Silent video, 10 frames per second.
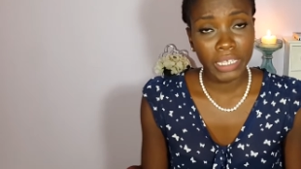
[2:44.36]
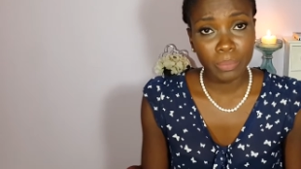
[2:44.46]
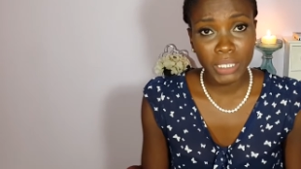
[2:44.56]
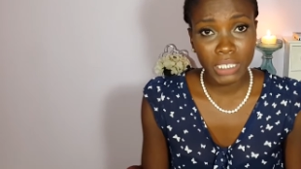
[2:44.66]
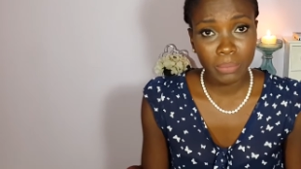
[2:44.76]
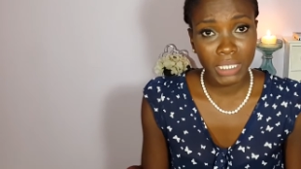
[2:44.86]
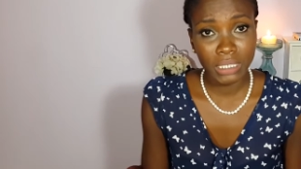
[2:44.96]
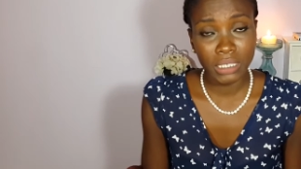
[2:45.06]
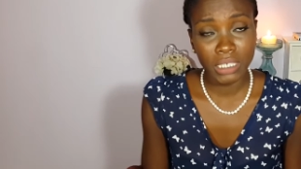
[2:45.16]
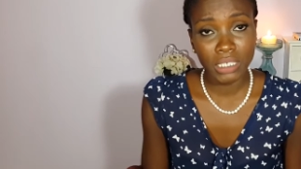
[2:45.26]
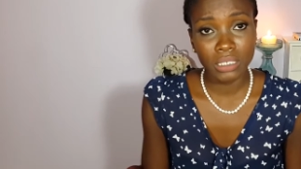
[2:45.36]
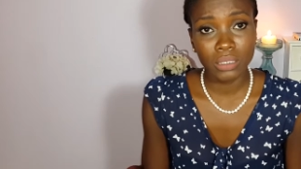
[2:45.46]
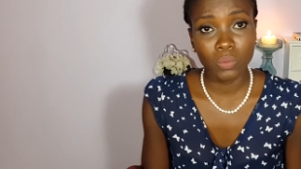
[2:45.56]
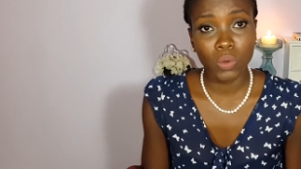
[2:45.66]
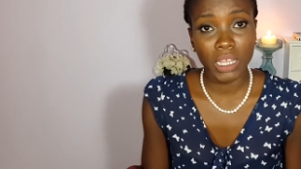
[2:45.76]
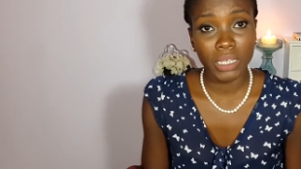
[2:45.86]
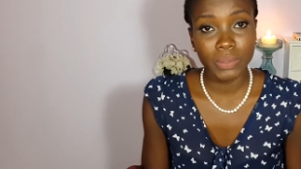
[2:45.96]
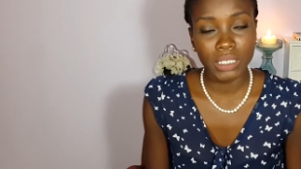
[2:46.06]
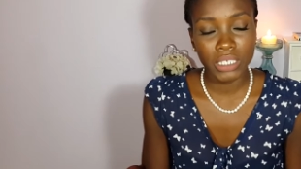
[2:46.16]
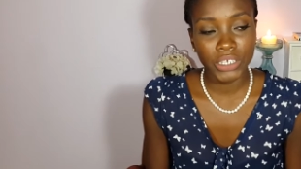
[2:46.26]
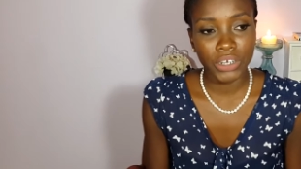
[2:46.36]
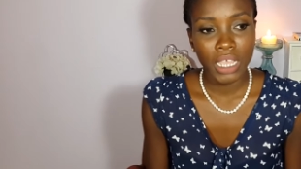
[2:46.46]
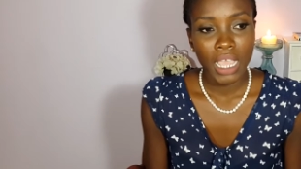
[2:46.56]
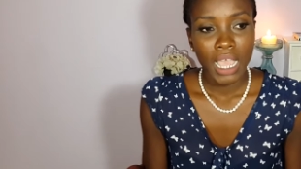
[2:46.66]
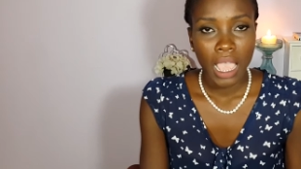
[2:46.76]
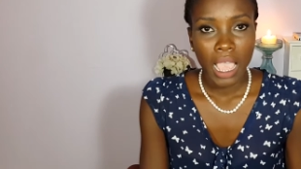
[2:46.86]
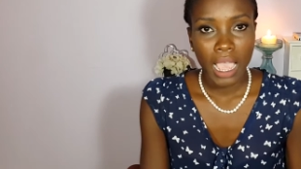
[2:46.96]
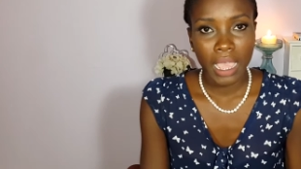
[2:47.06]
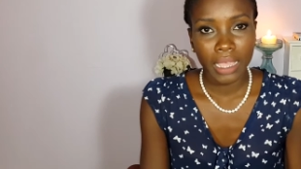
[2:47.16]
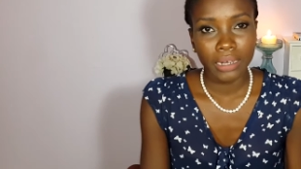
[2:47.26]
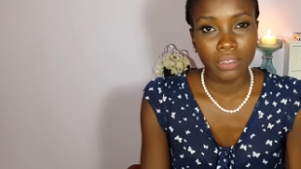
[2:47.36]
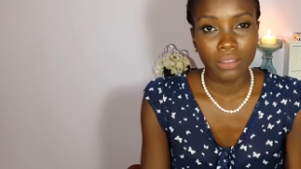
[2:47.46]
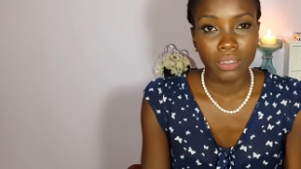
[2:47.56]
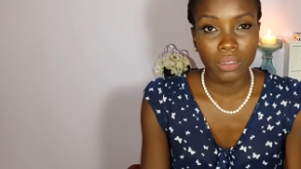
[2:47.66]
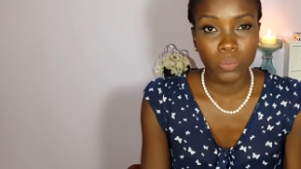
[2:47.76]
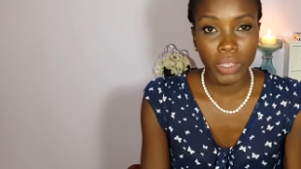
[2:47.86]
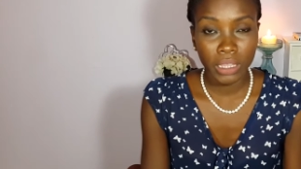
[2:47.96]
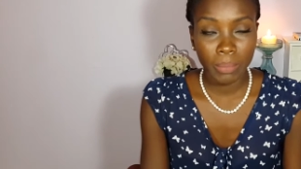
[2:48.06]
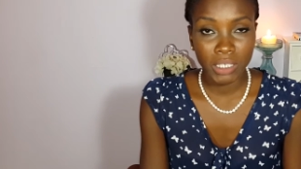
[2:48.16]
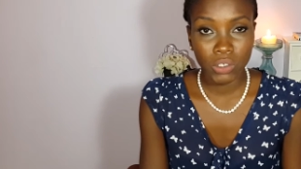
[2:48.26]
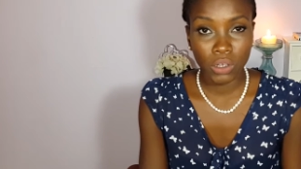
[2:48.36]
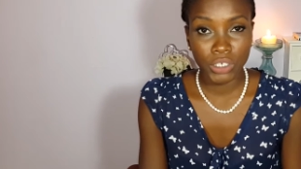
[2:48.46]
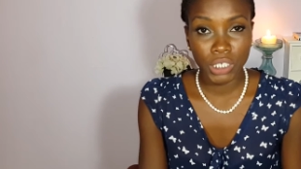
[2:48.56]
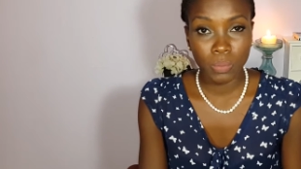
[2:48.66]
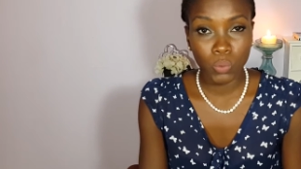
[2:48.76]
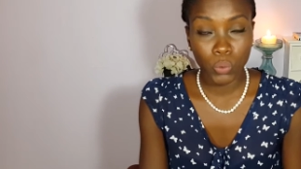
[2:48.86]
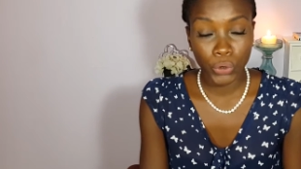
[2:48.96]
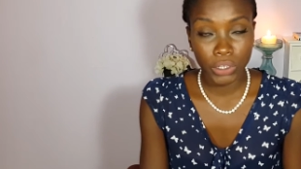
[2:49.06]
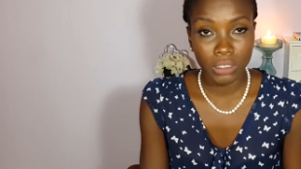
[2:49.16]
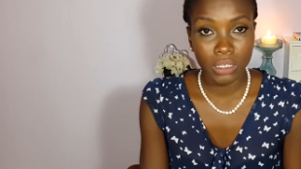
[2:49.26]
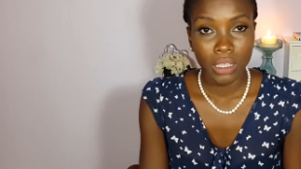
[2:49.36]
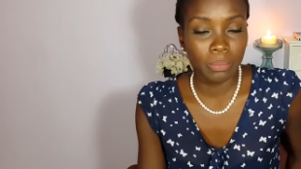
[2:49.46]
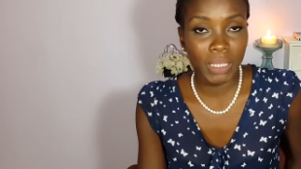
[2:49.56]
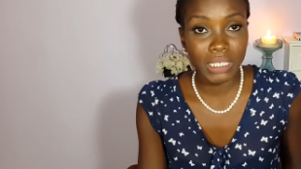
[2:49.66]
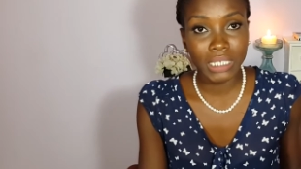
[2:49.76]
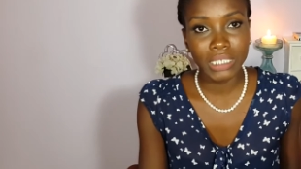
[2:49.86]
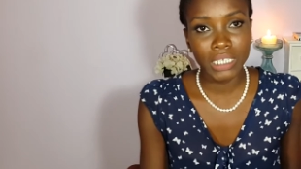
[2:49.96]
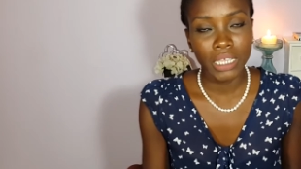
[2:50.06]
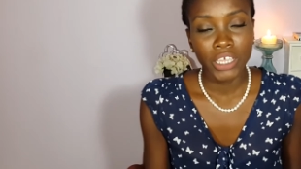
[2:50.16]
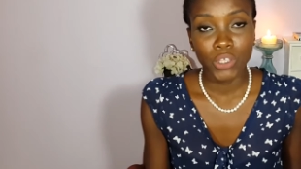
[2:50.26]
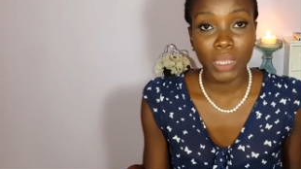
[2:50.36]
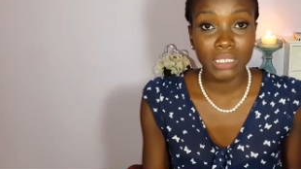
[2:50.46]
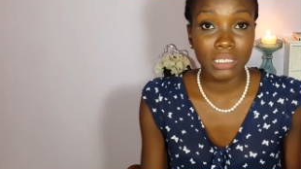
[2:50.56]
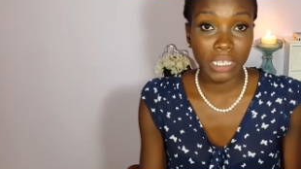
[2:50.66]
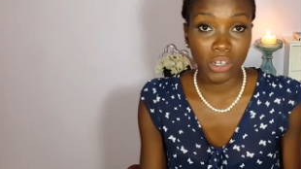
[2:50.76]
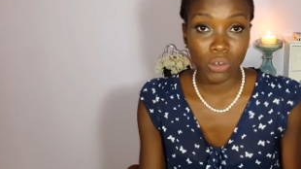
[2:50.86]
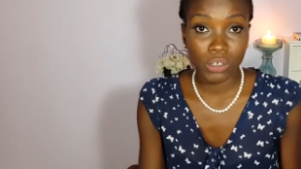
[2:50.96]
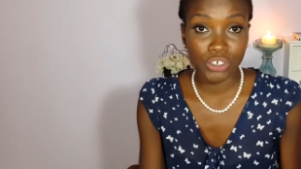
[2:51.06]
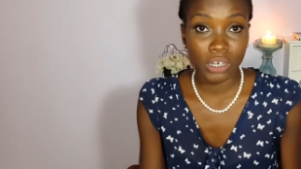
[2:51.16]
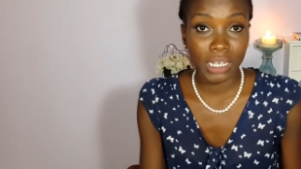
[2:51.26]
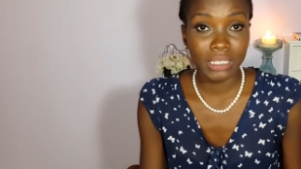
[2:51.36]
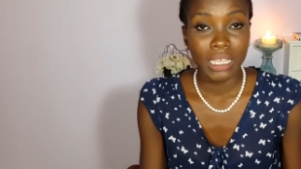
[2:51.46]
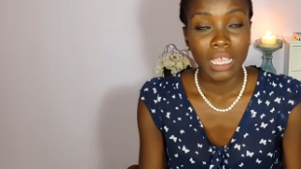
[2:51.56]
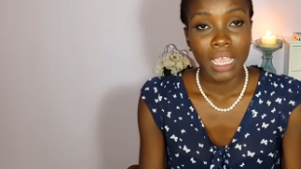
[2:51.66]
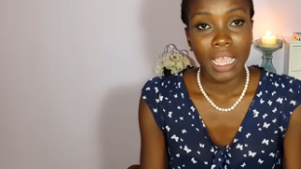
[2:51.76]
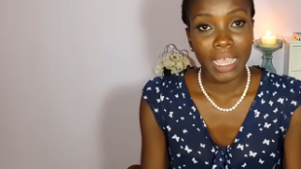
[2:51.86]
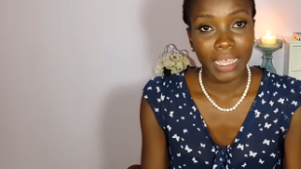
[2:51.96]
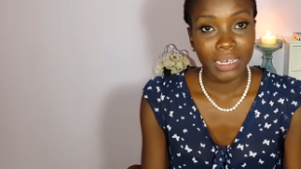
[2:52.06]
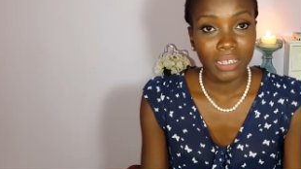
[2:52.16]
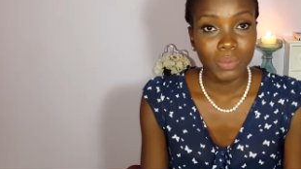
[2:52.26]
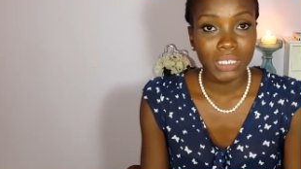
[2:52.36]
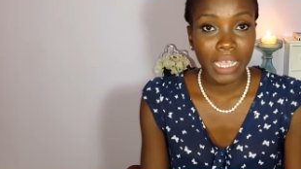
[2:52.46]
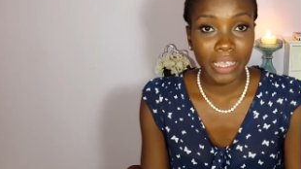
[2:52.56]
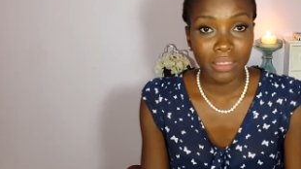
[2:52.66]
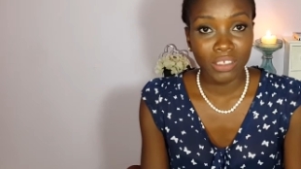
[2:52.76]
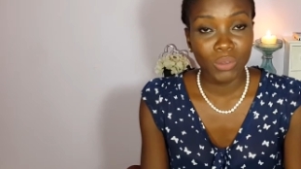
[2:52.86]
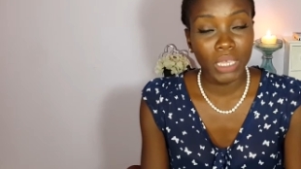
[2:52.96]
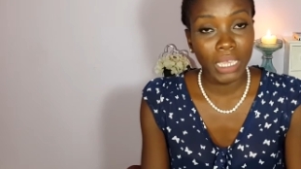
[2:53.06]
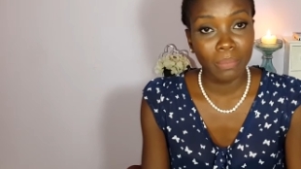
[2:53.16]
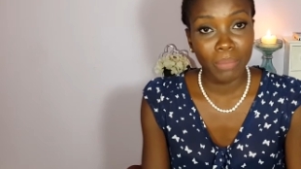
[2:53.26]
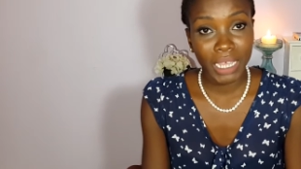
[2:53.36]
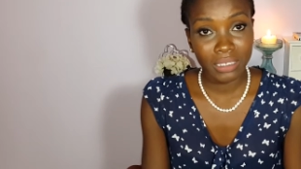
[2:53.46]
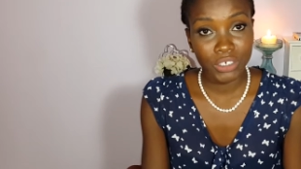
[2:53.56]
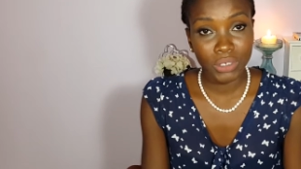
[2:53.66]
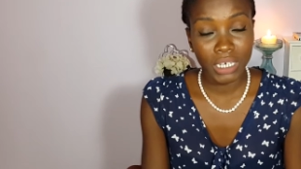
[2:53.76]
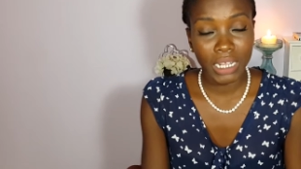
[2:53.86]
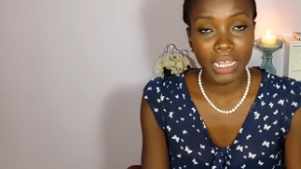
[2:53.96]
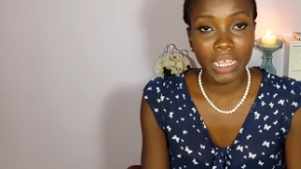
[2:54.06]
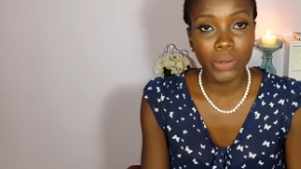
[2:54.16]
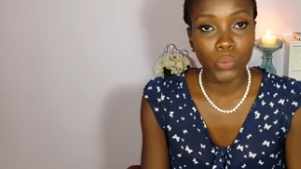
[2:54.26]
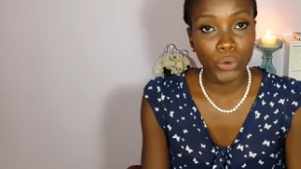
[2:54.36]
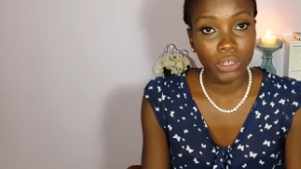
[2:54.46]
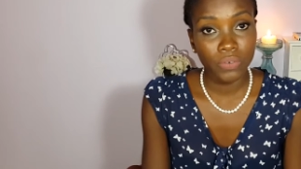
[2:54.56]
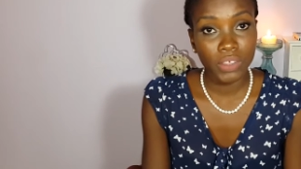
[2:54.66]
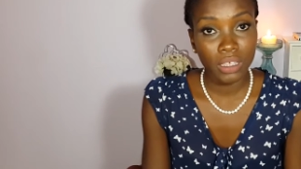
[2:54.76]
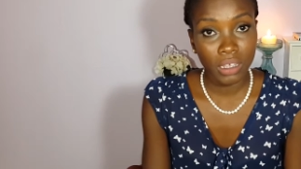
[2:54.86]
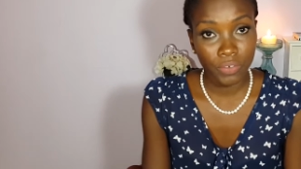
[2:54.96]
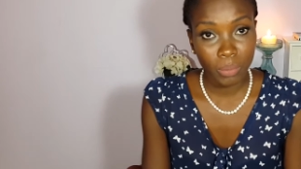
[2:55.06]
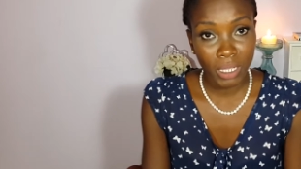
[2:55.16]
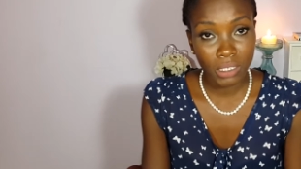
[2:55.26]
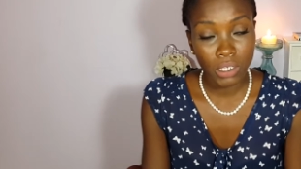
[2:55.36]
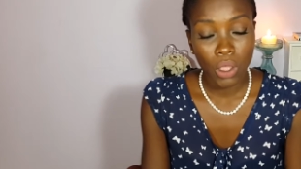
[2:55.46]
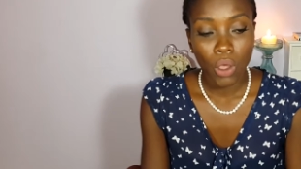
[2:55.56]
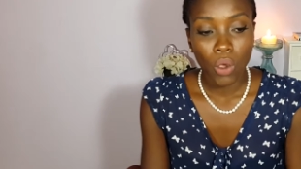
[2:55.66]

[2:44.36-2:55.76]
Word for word: completed my studies while I was there. And the way that my scholarship worked, basically, you had to sign a contract. And it was either you came back to Trinidad and worked for the government,